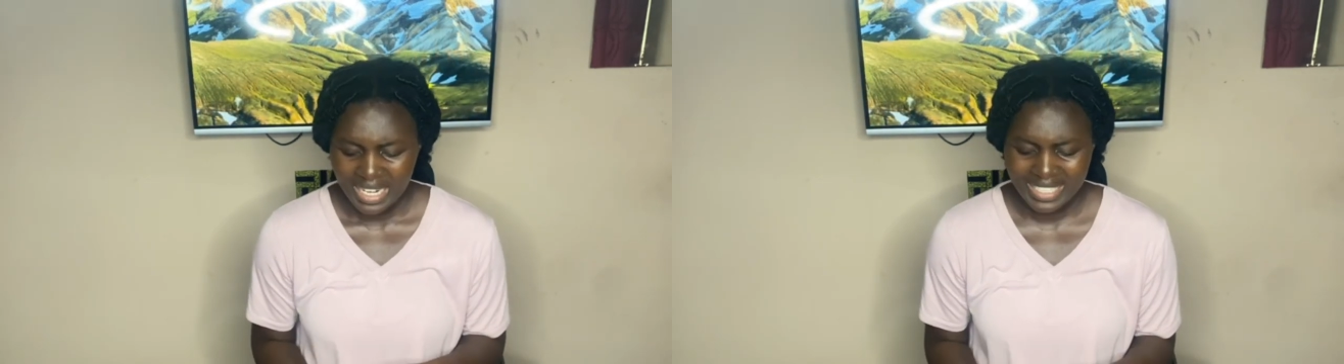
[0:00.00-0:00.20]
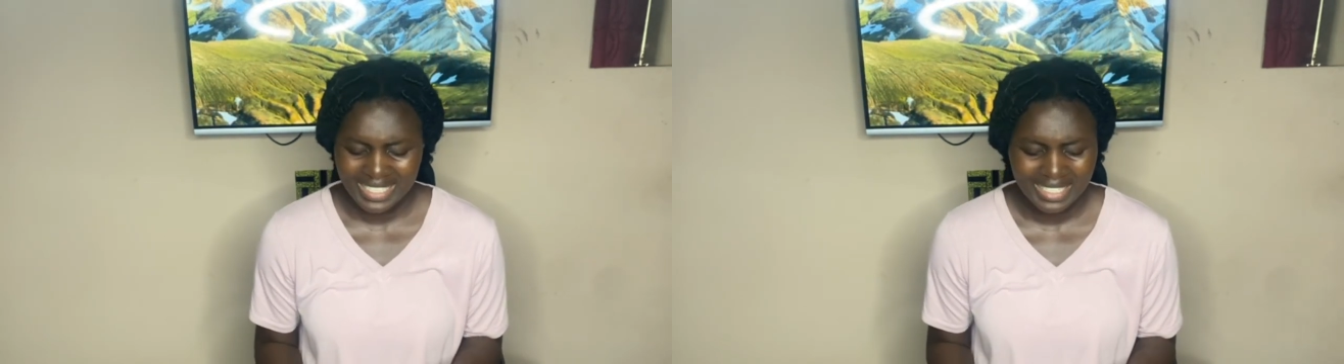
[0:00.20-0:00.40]

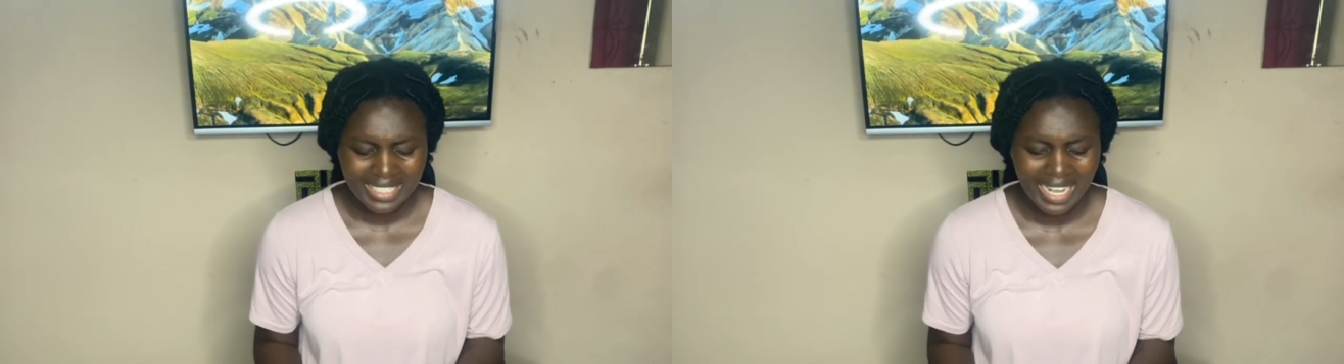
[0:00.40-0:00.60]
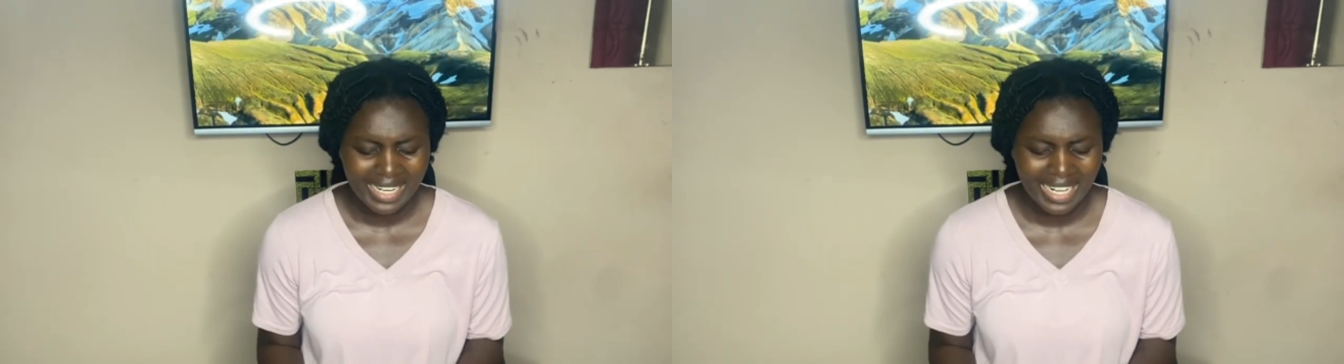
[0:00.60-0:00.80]
let us
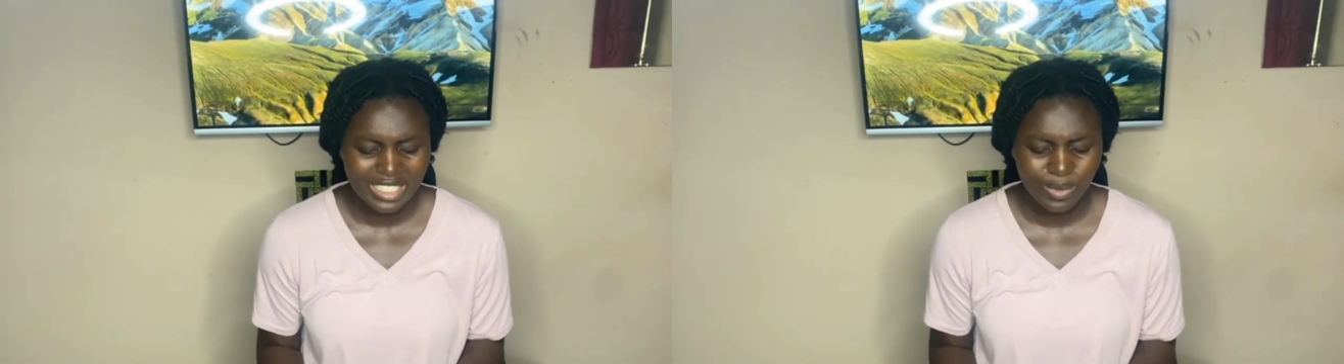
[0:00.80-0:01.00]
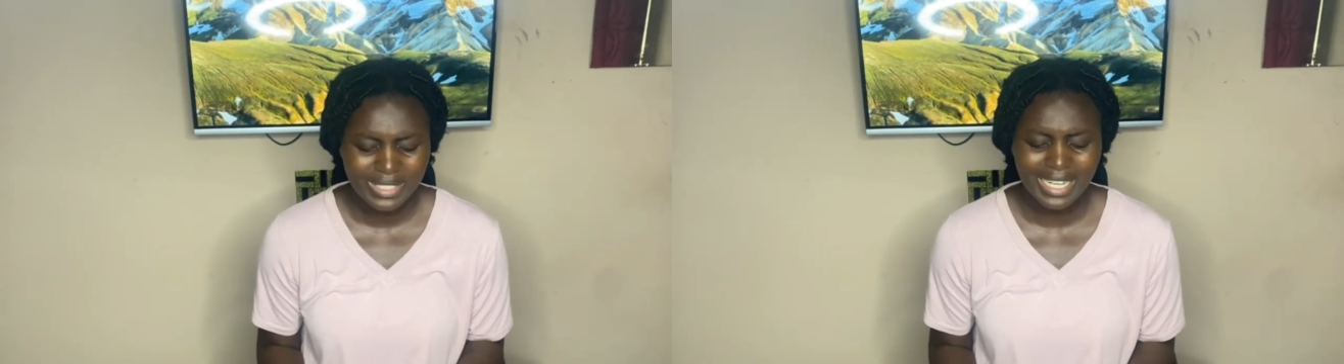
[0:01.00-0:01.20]

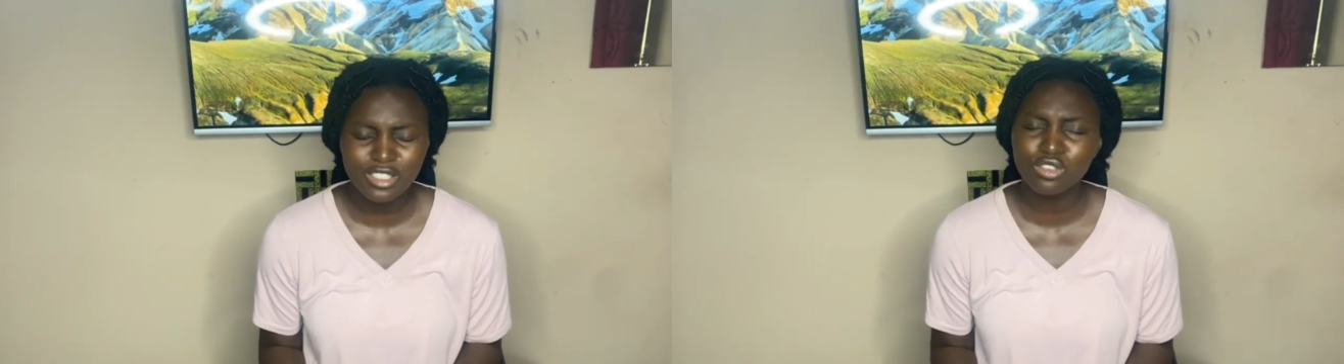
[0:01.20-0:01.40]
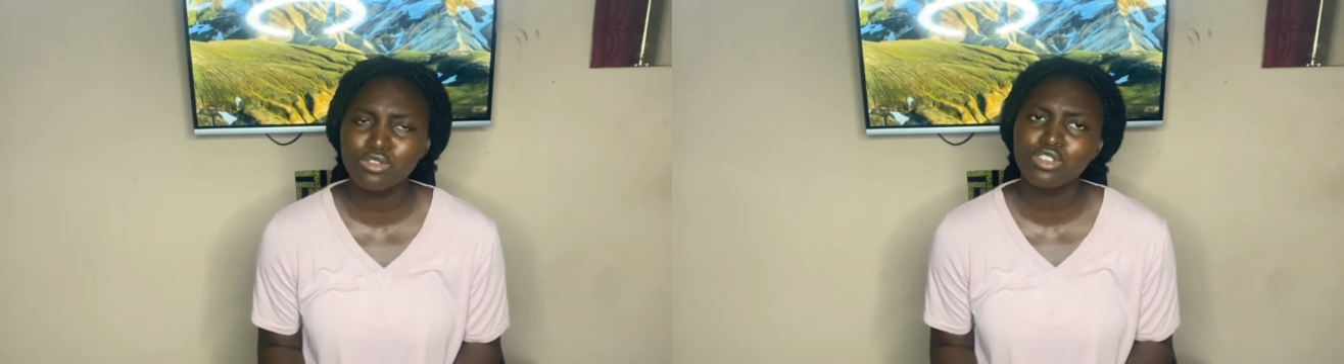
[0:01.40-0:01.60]
highlight what
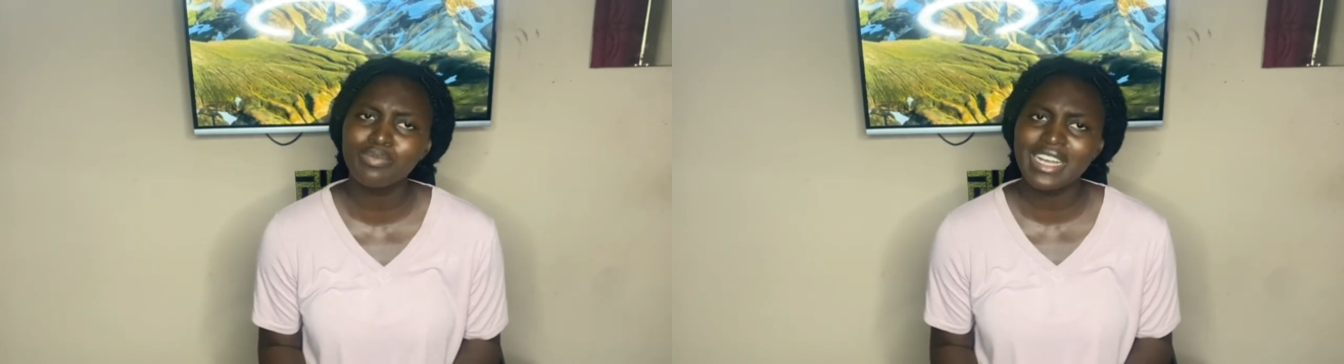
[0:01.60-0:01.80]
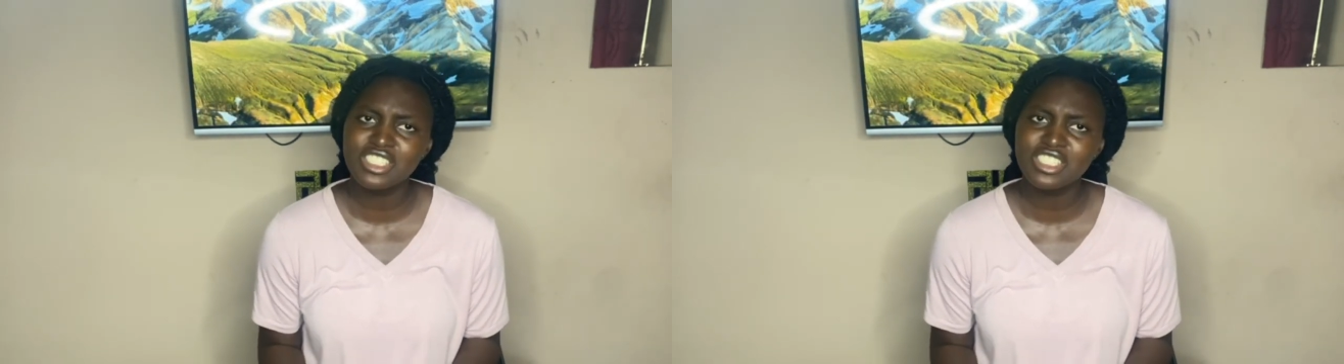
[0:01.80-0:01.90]
Atuguba